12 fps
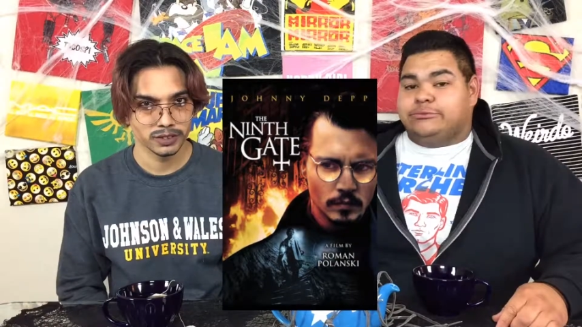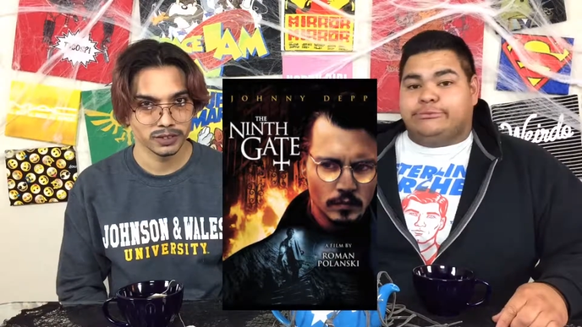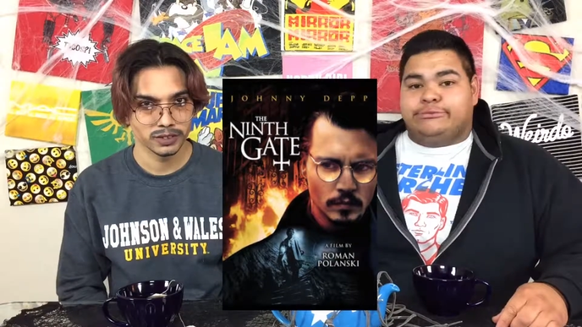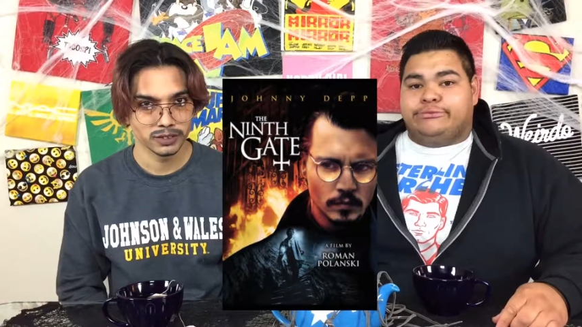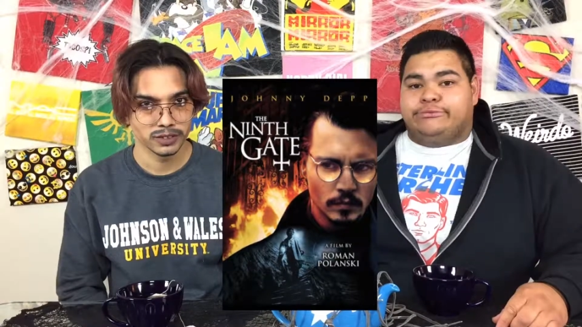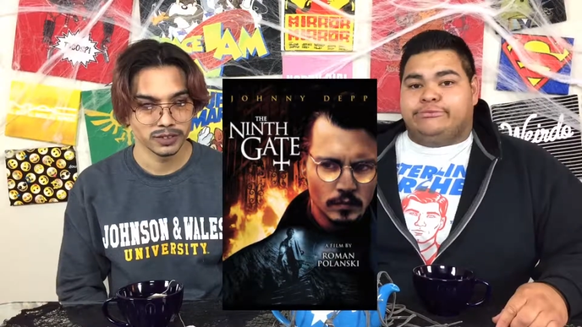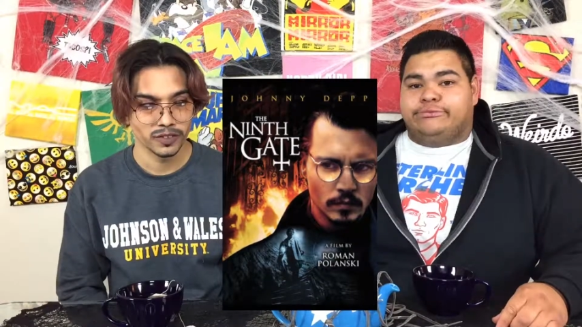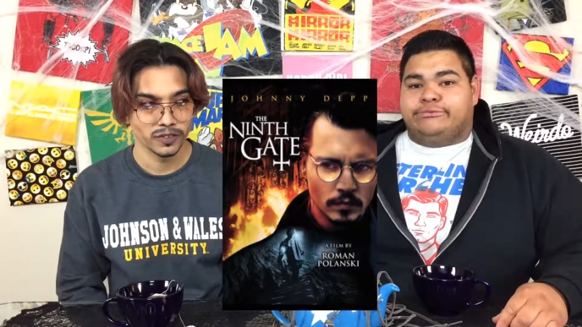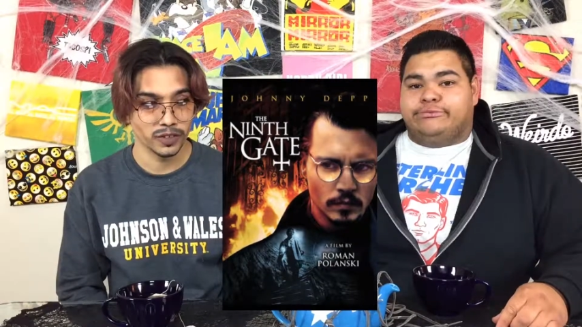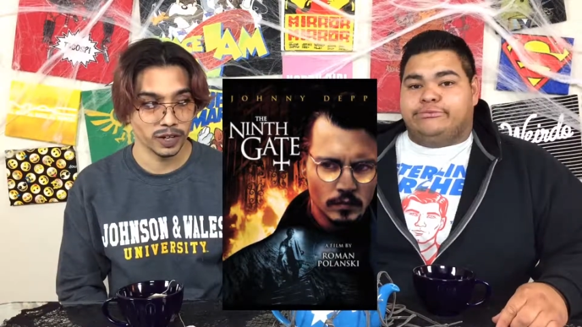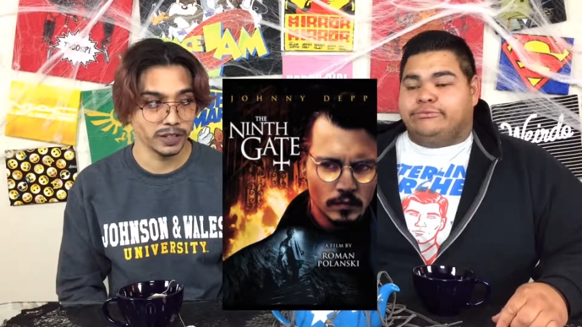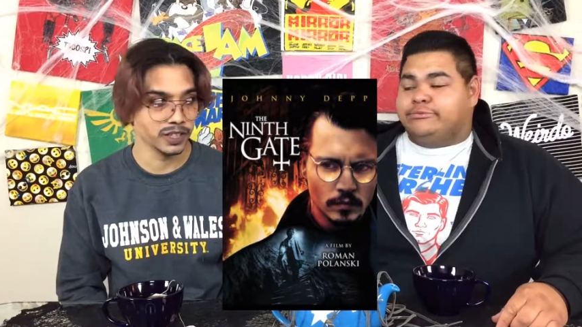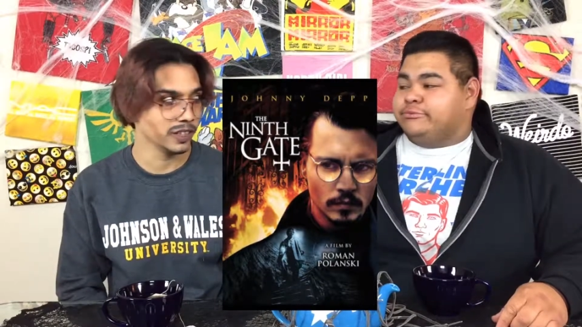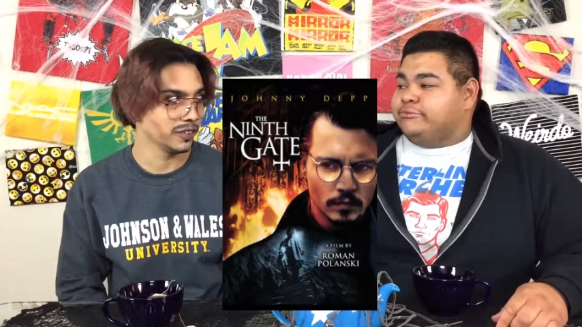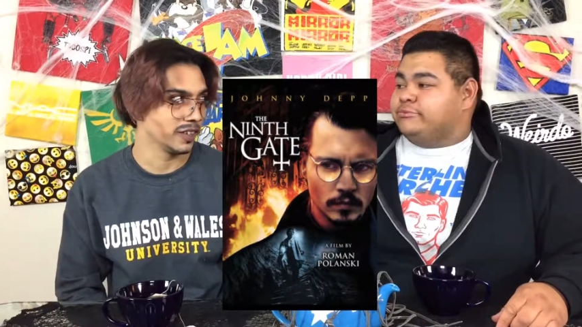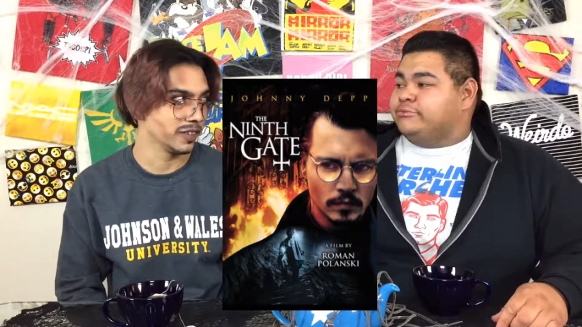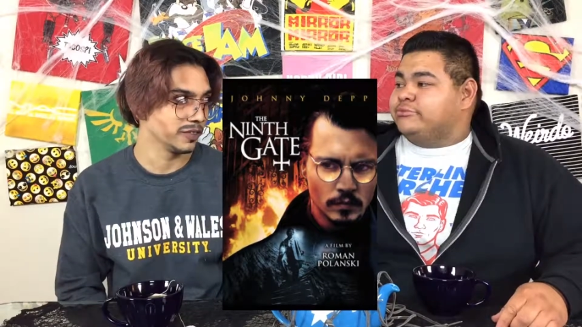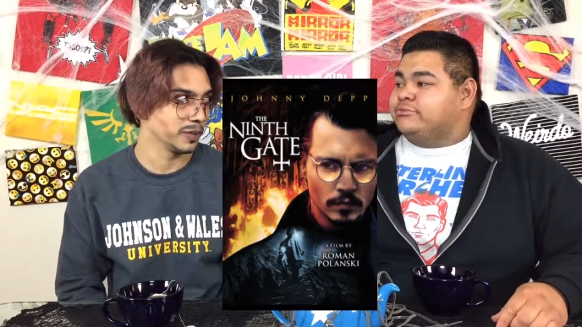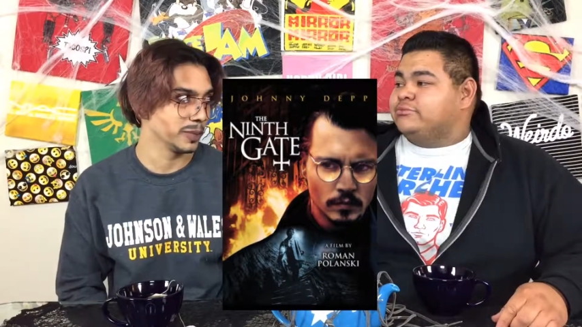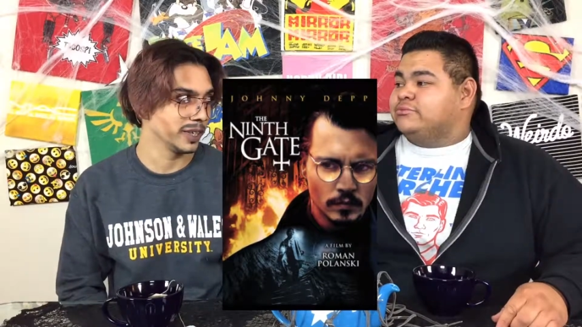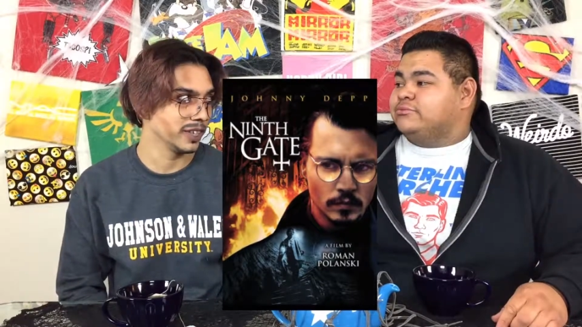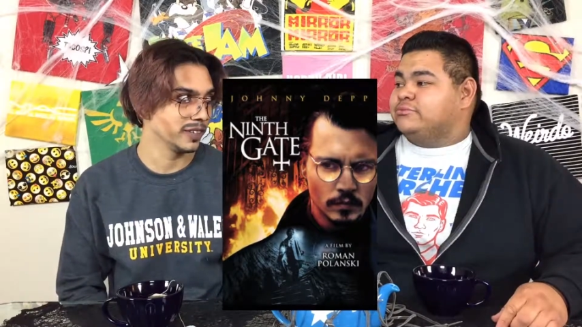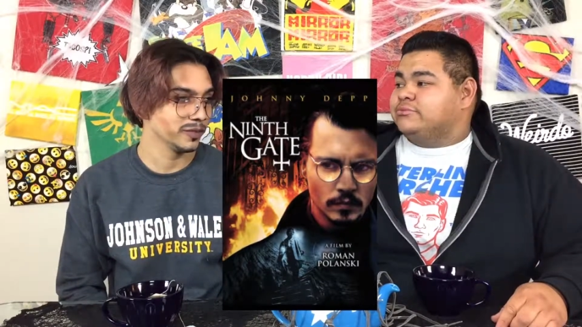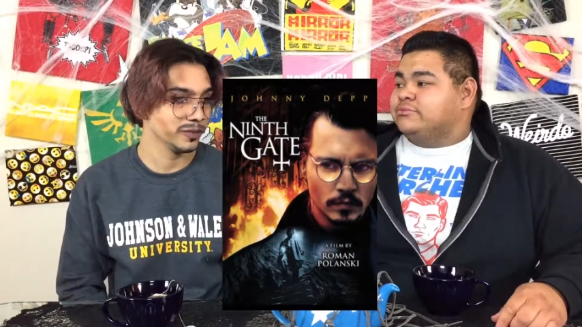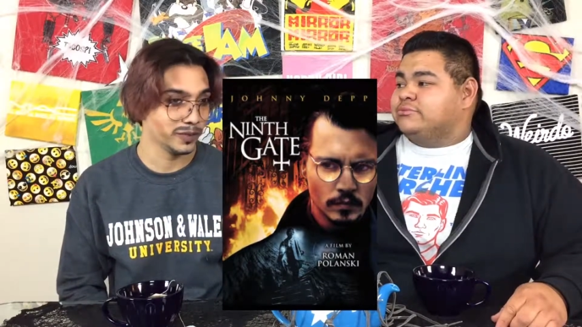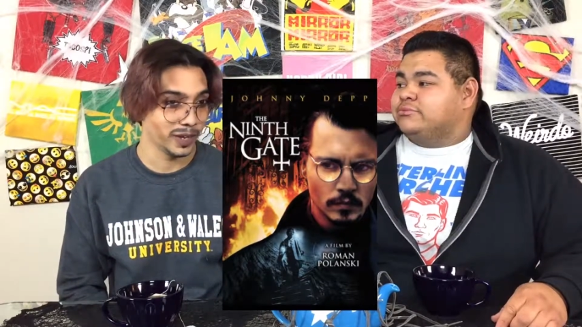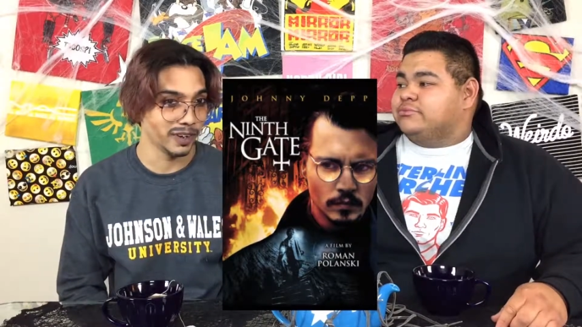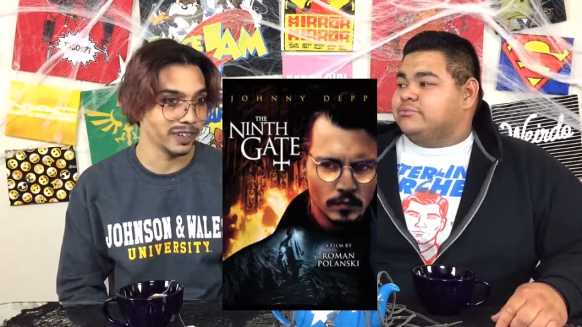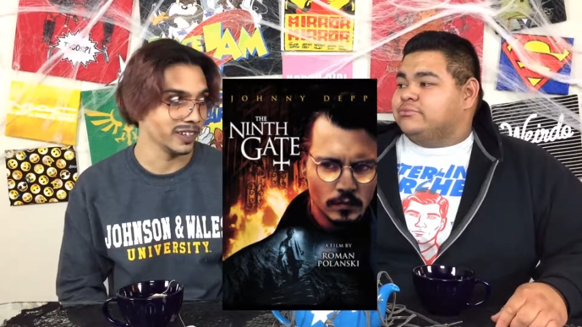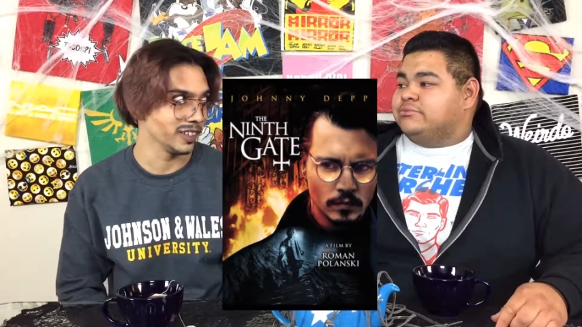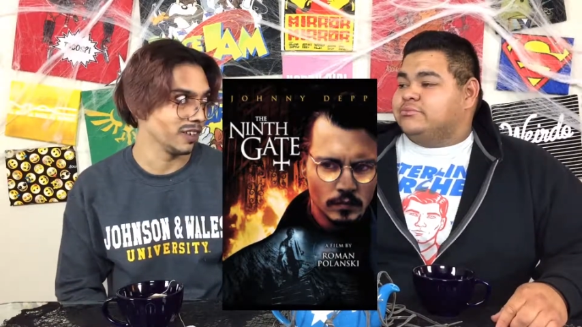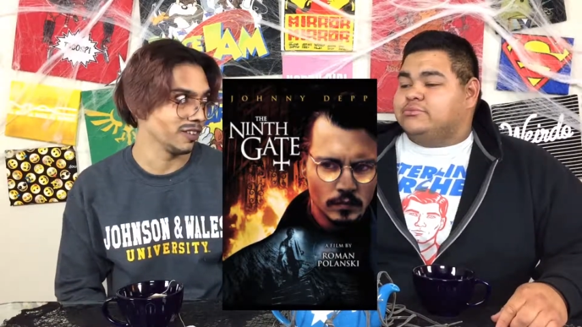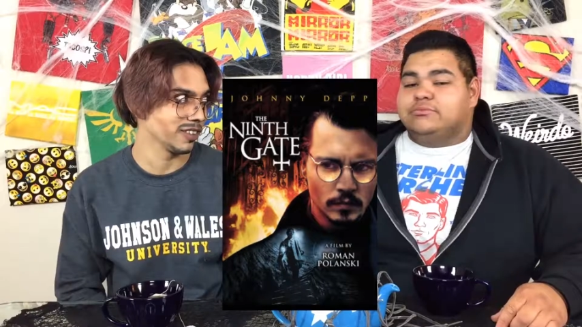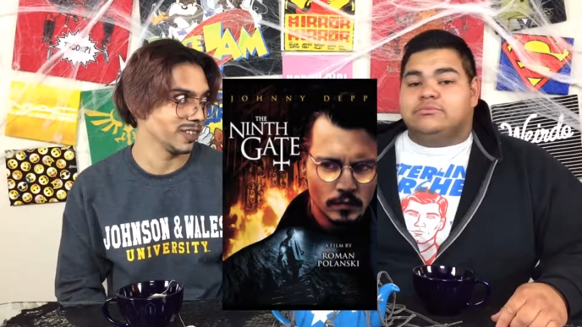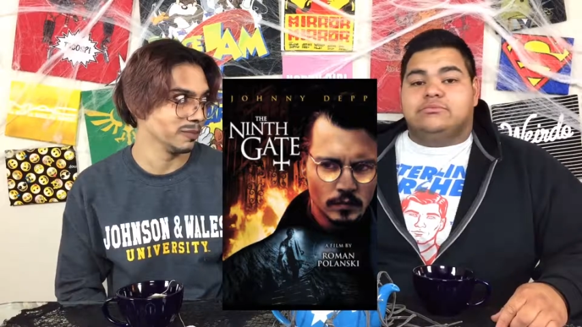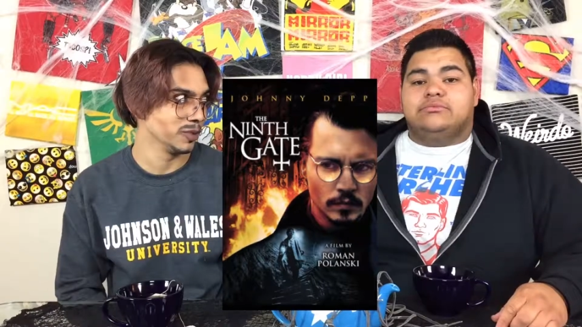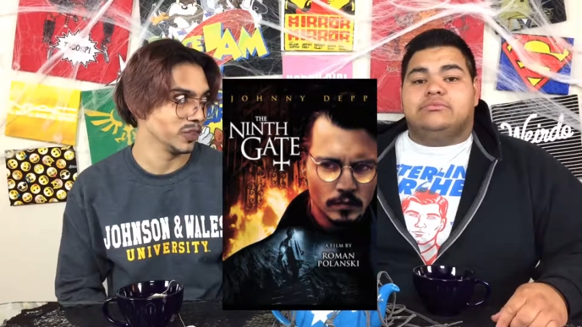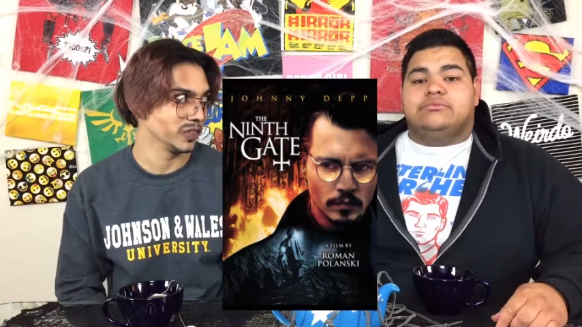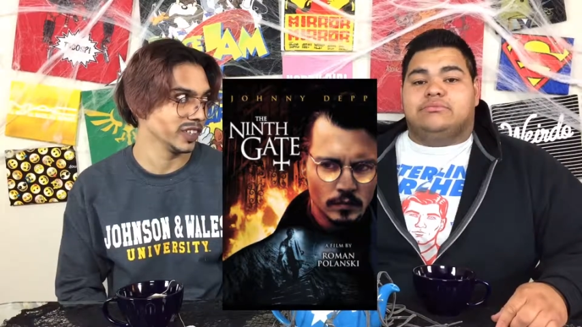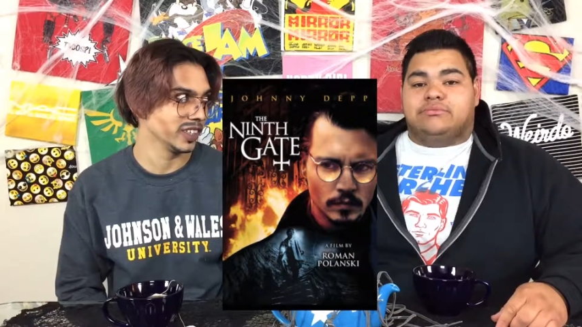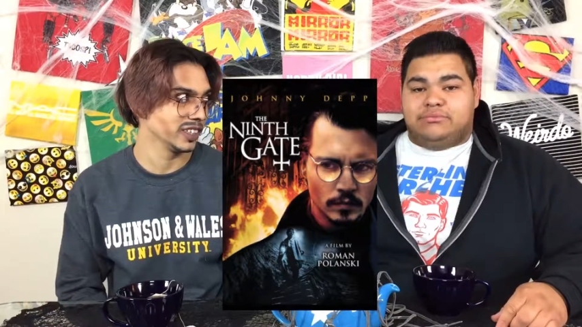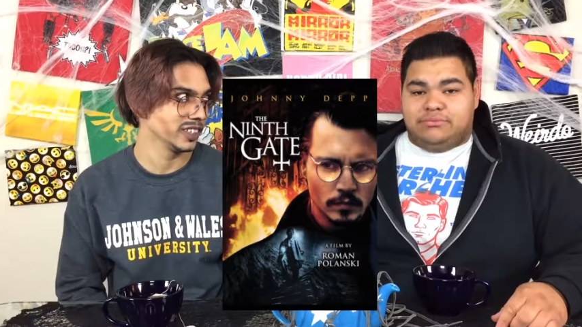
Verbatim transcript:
Speaker 1: Mm-hmm. Very different for me. Very adult-themed movie.